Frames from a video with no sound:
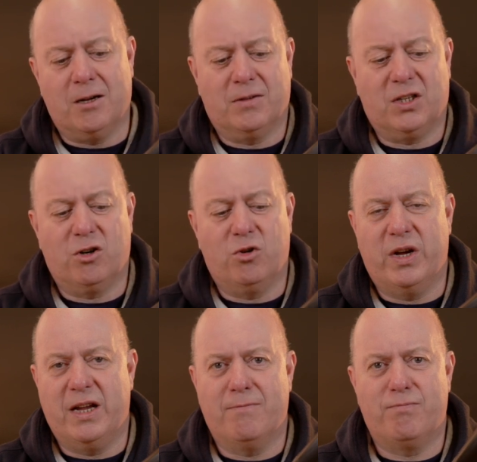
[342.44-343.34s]
So
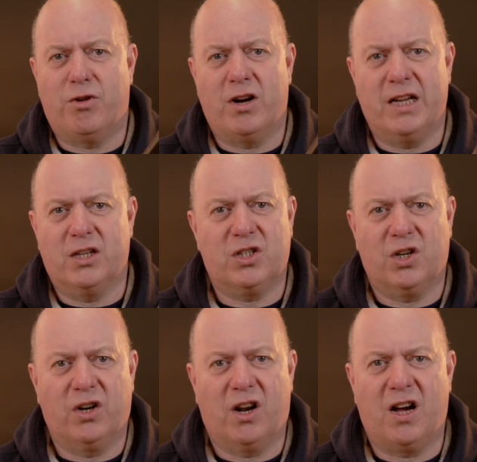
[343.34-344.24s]
in bright
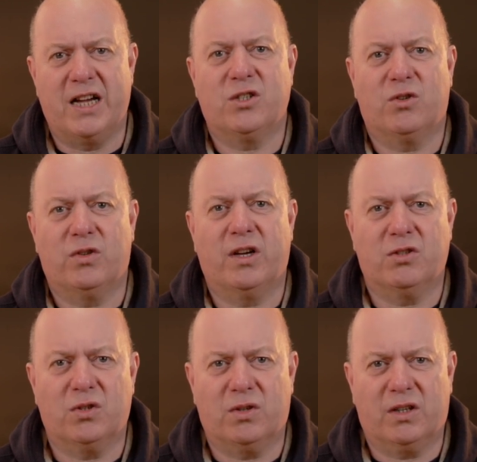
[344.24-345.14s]
sunlight or
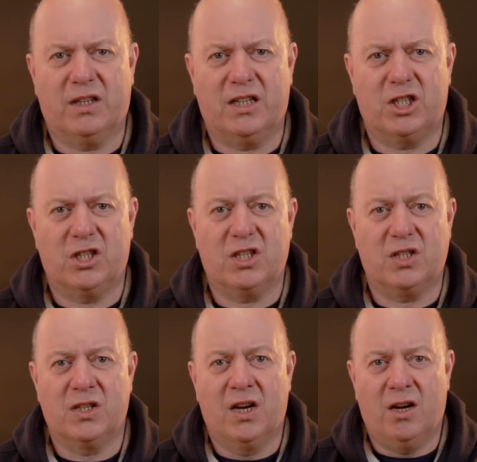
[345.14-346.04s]
those sort of conditions,